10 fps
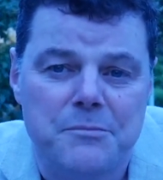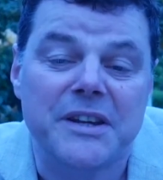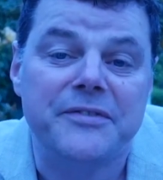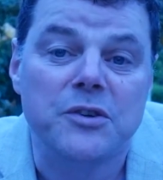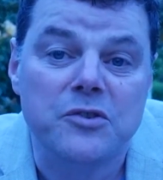
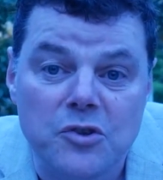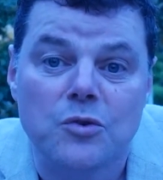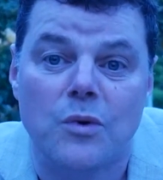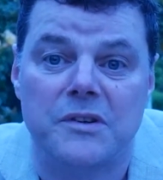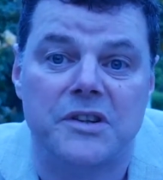But if you
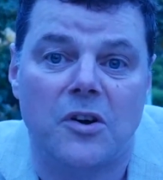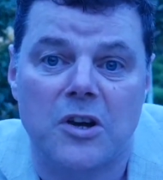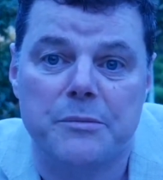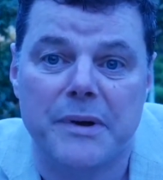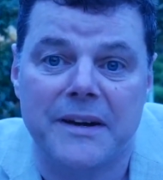do want to
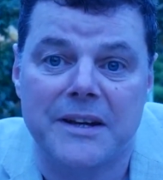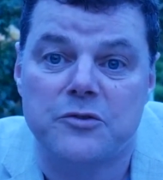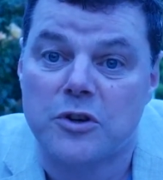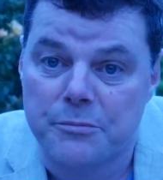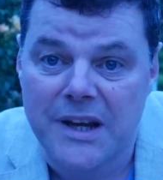talk about
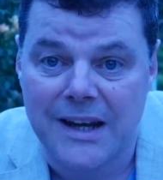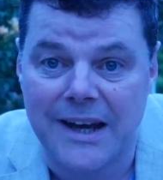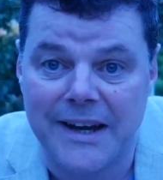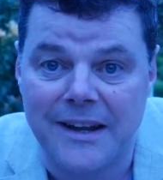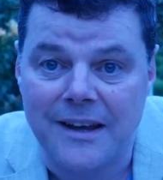it, drop me a
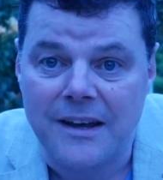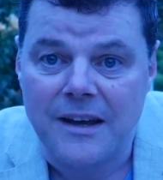line